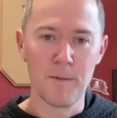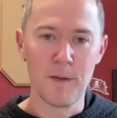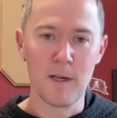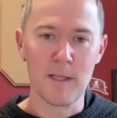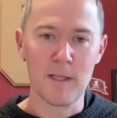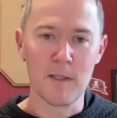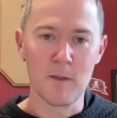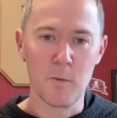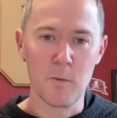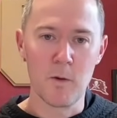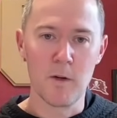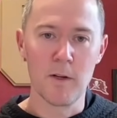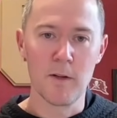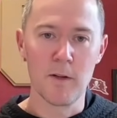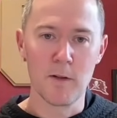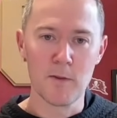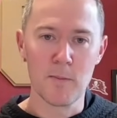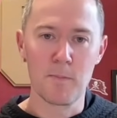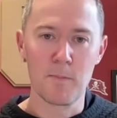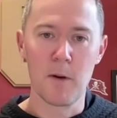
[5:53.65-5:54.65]
like, it's one of
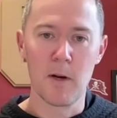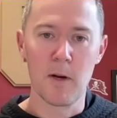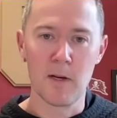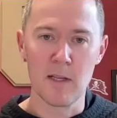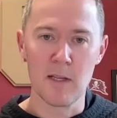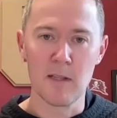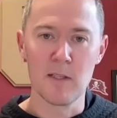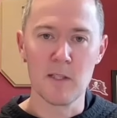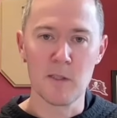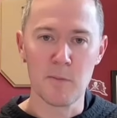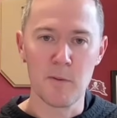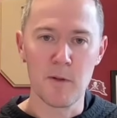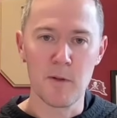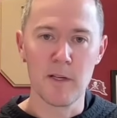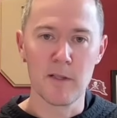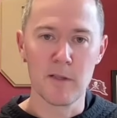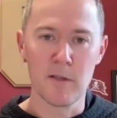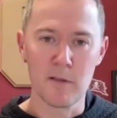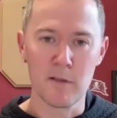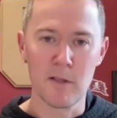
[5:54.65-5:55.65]
those bucket list
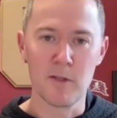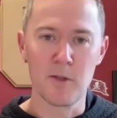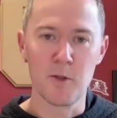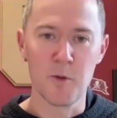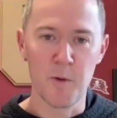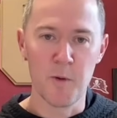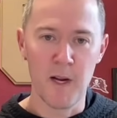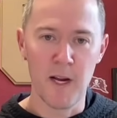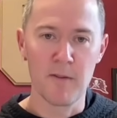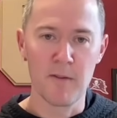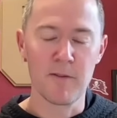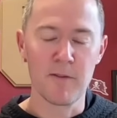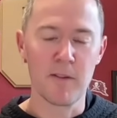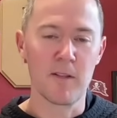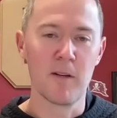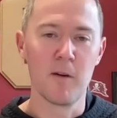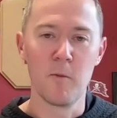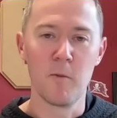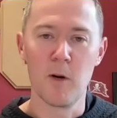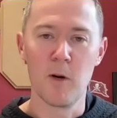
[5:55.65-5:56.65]
places that you have to
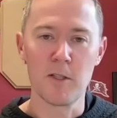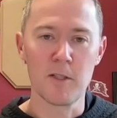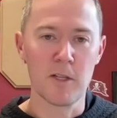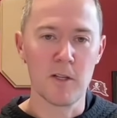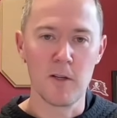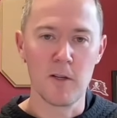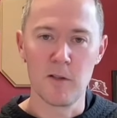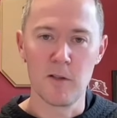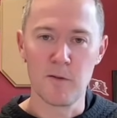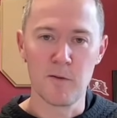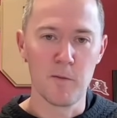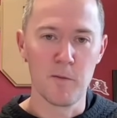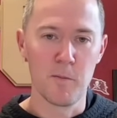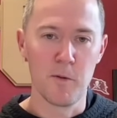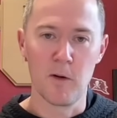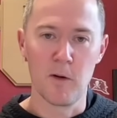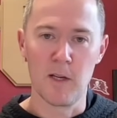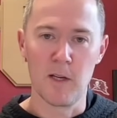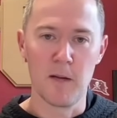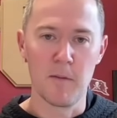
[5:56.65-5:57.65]
come watch a college
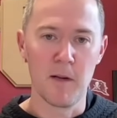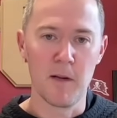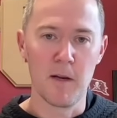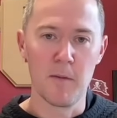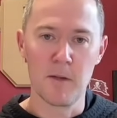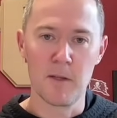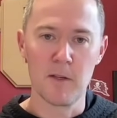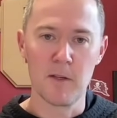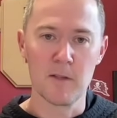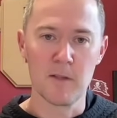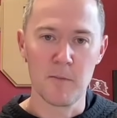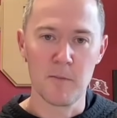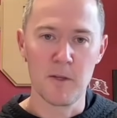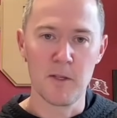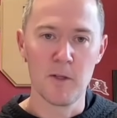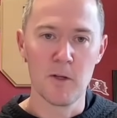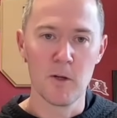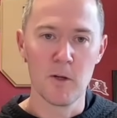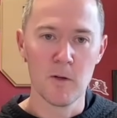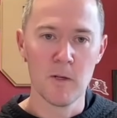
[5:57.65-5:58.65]
football game at, because I mean,
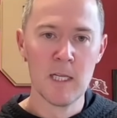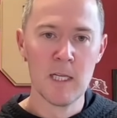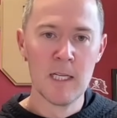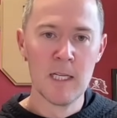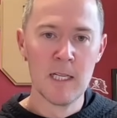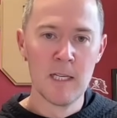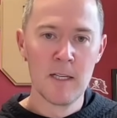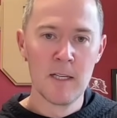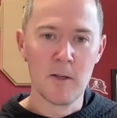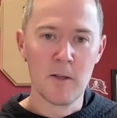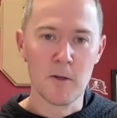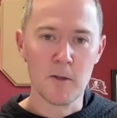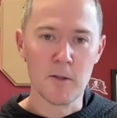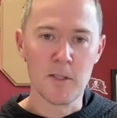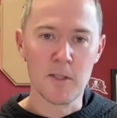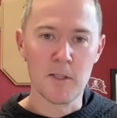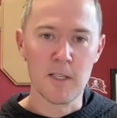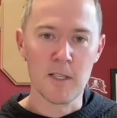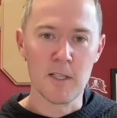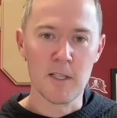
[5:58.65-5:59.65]
you're
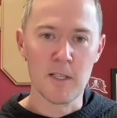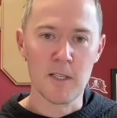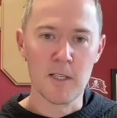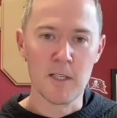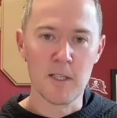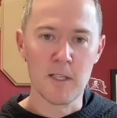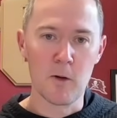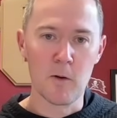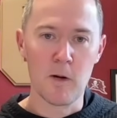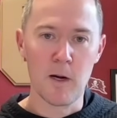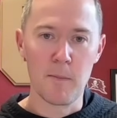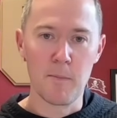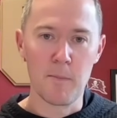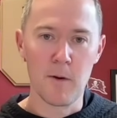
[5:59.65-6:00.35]
seeing a great